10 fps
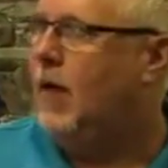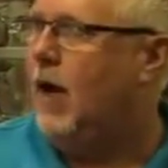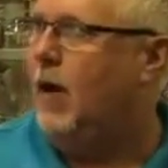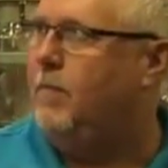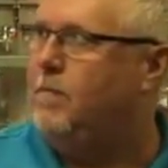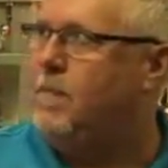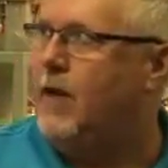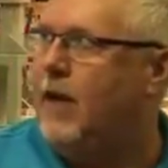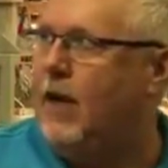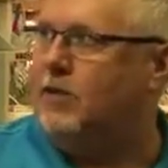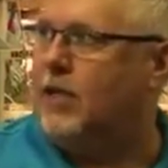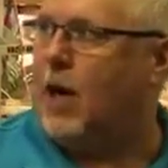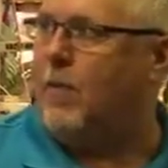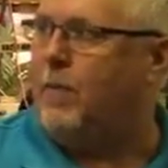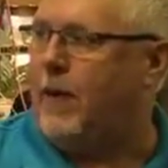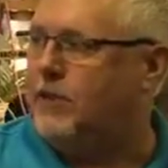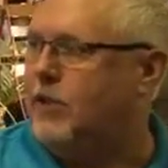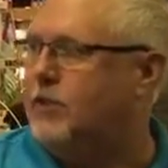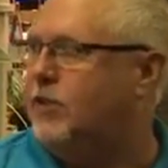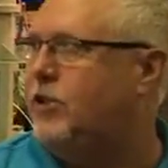Um, here's a couple
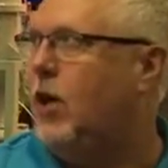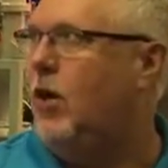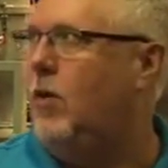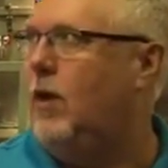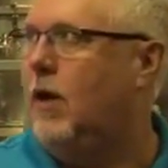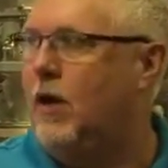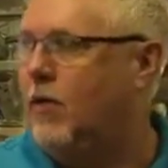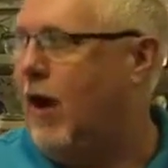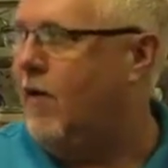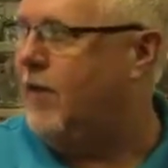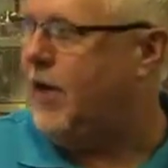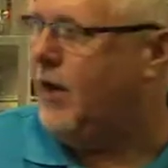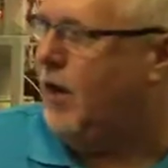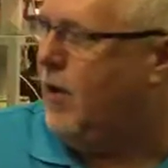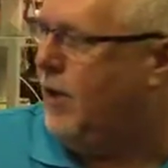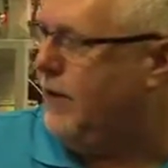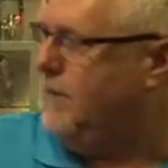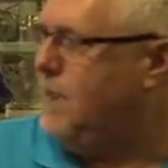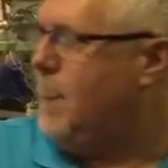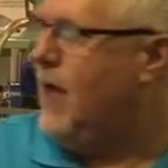pictures that show gravity unloading.
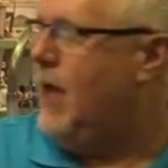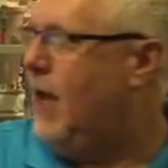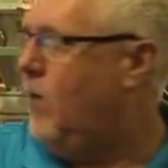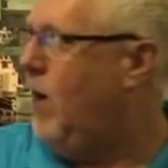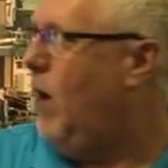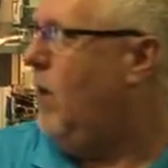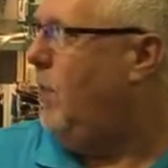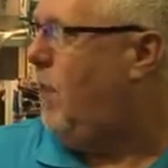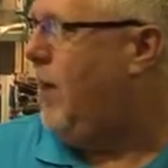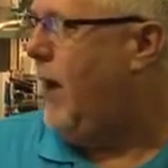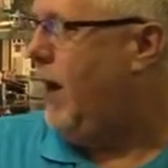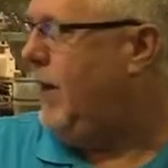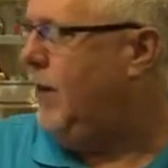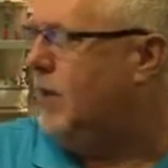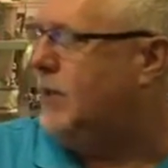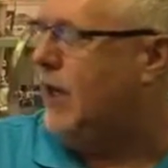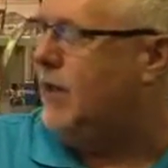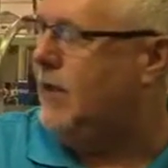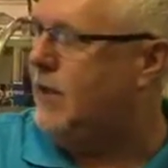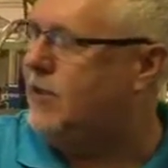And what I want to point out here is that
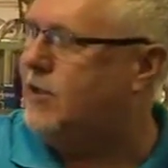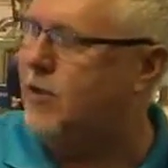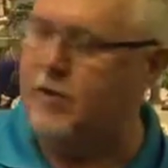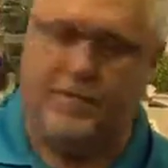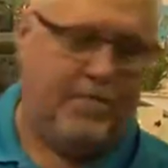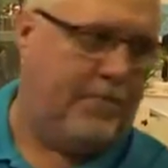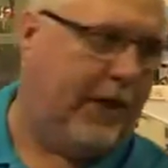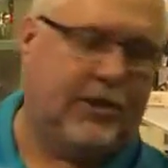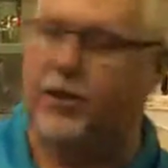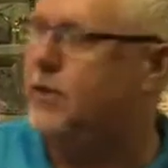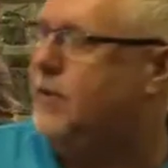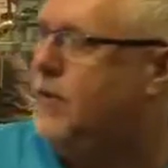in these two pictures,